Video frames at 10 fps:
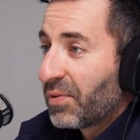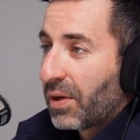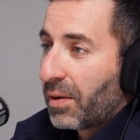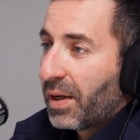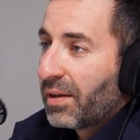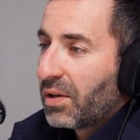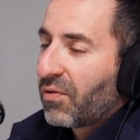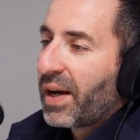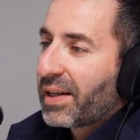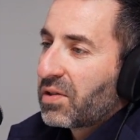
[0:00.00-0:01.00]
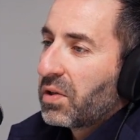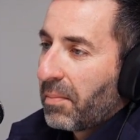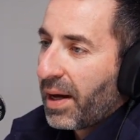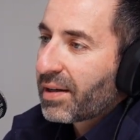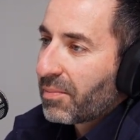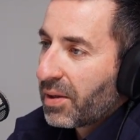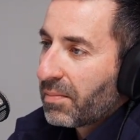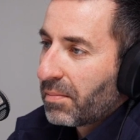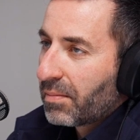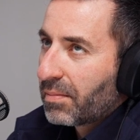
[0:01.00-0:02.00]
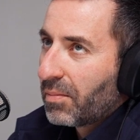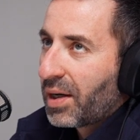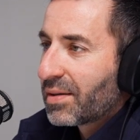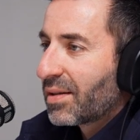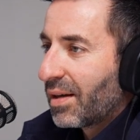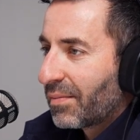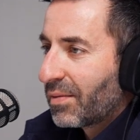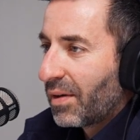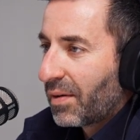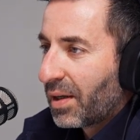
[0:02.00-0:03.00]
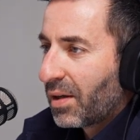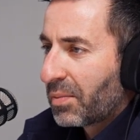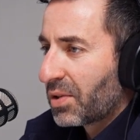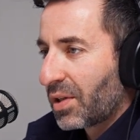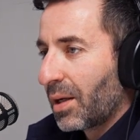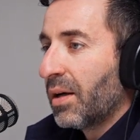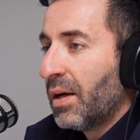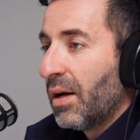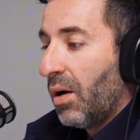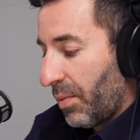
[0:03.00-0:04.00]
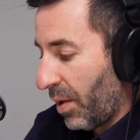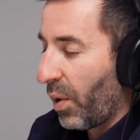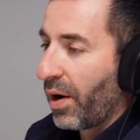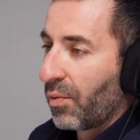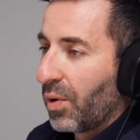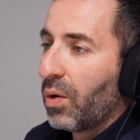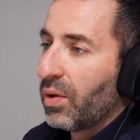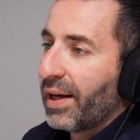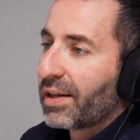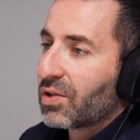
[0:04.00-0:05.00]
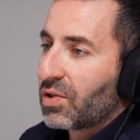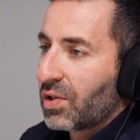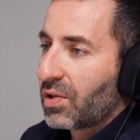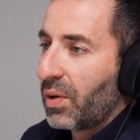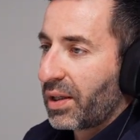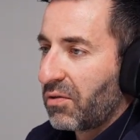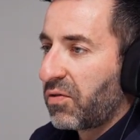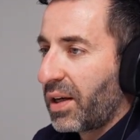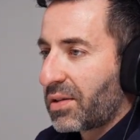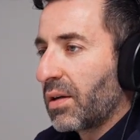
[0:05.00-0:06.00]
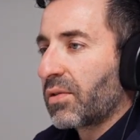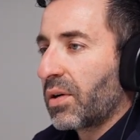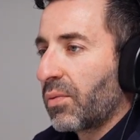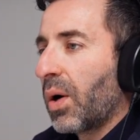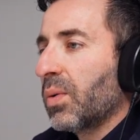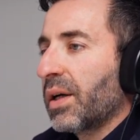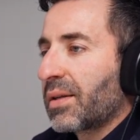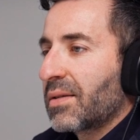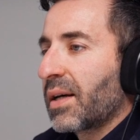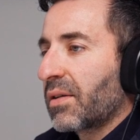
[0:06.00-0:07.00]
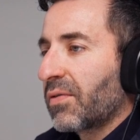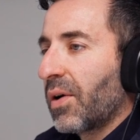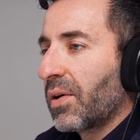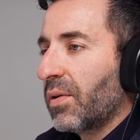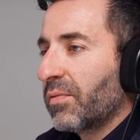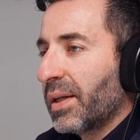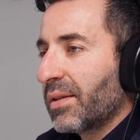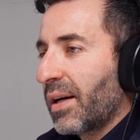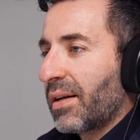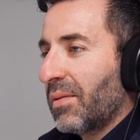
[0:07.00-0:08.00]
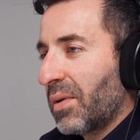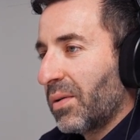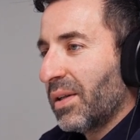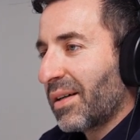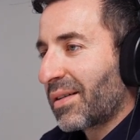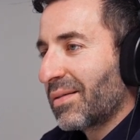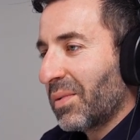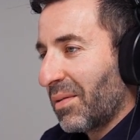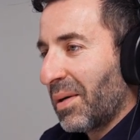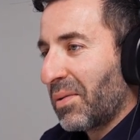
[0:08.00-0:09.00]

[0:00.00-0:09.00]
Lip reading: Do you know what I mean? You fake it till you make it mindset. Do you know what I mean? I'm going to wear a Rolex just so I can flex that I've got a Rolex and take a photo of me taking a Rolex with my